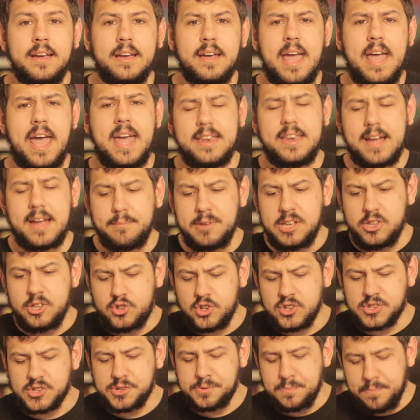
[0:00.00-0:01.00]
And I mean,
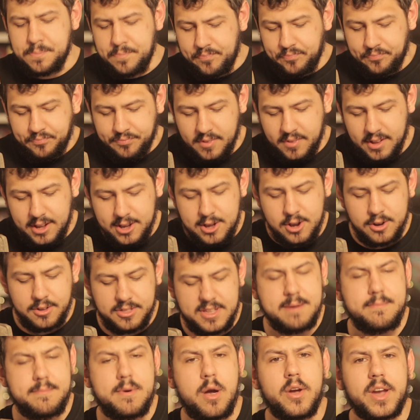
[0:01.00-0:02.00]
just, you know,
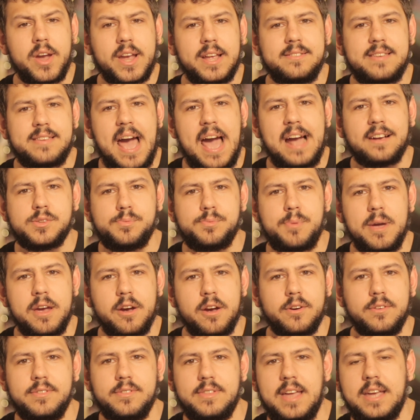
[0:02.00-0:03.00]
the American
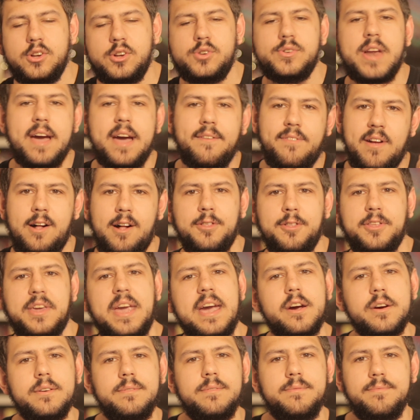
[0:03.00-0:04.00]
taxpayer, they don't have
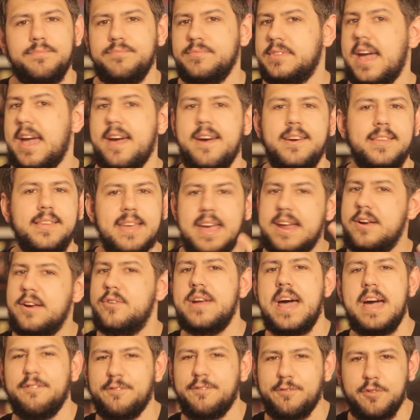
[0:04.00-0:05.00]
healthcare. They don't
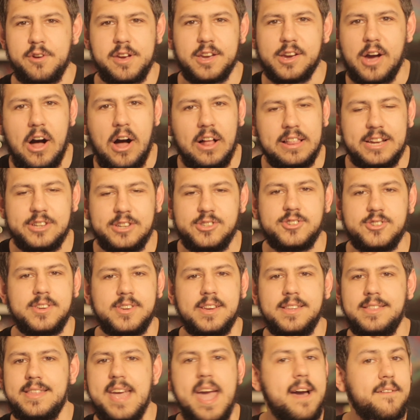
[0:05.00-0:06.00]
have free college.
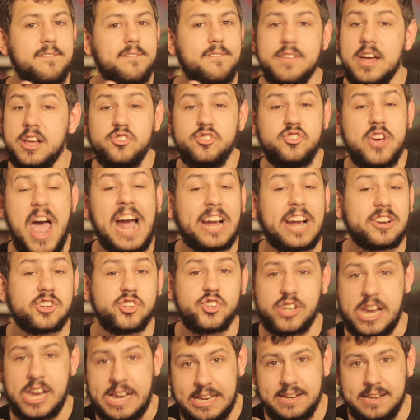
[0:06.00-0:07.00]
They have jack
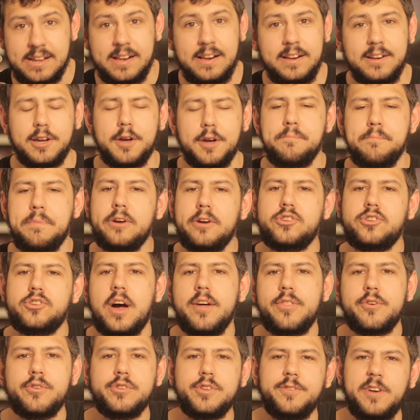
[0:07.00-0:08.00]
shit compared to
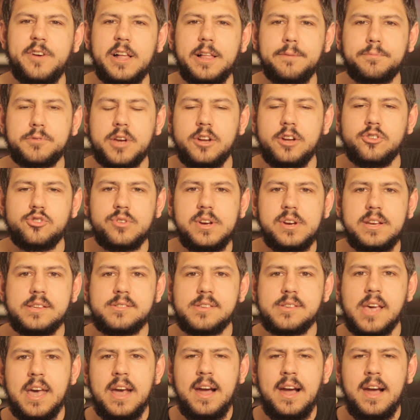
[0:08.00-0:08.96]
other developed countries.